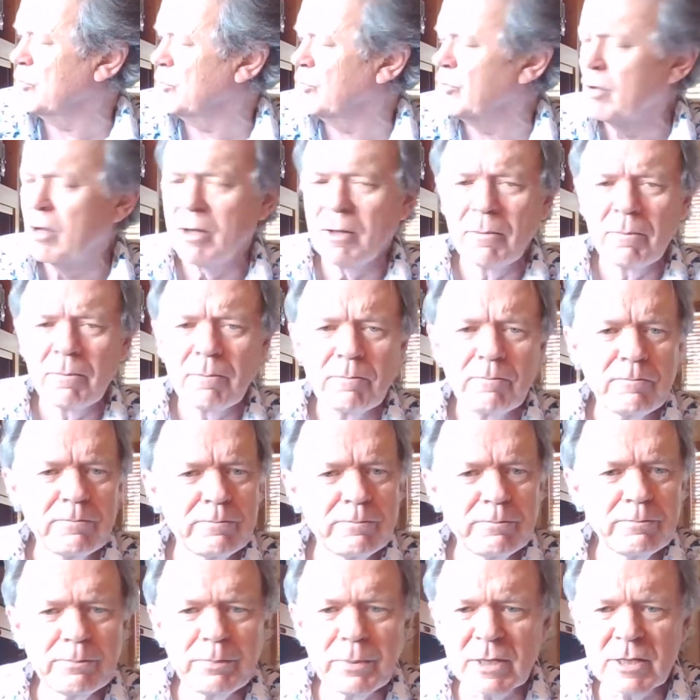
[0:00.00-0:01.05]
as
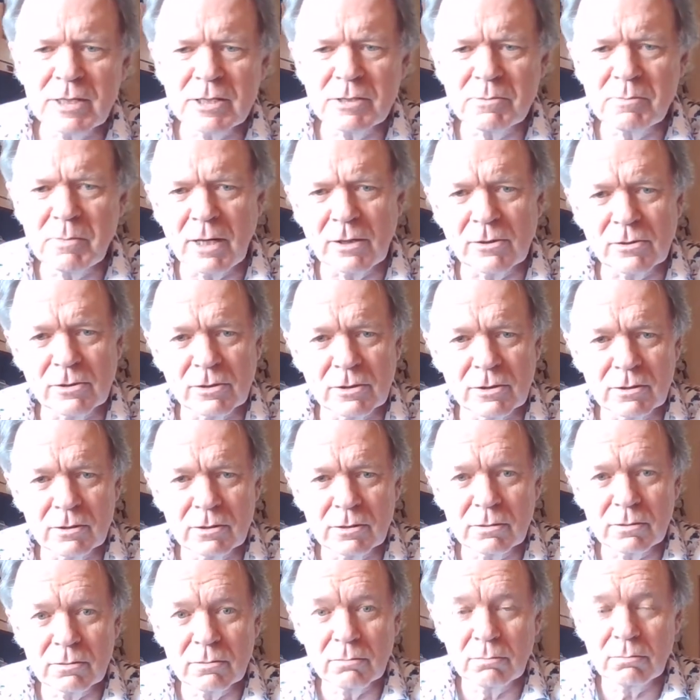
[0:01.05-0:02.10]
big as
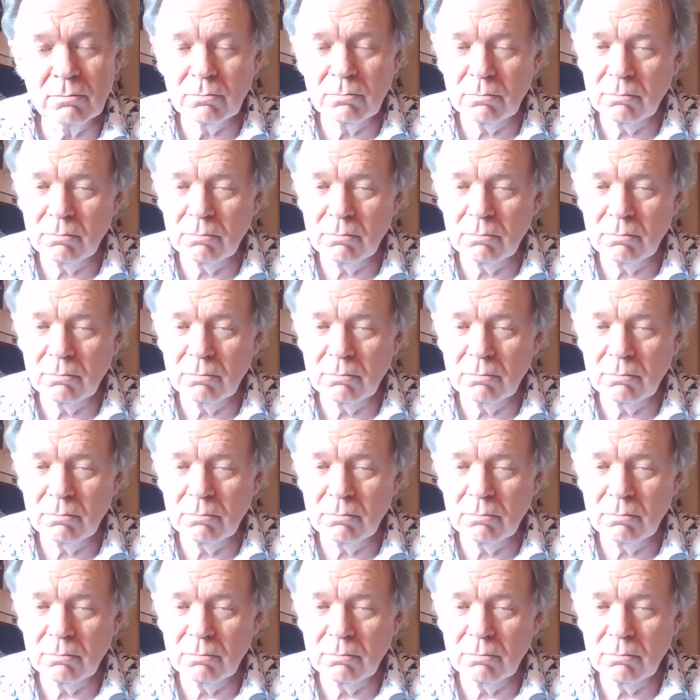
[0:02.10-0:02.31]
mountains.